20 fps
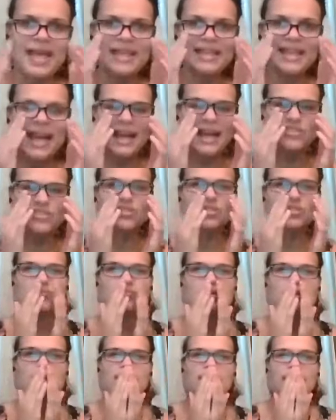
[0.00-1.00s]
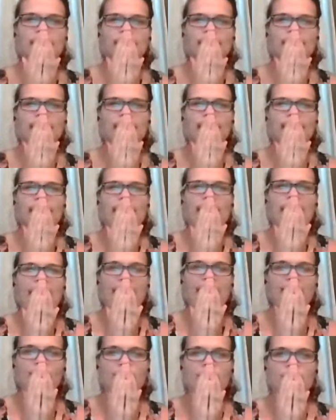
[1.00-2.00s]
And that's just really like,
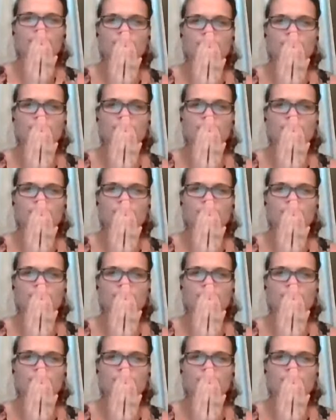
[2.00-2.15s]
how are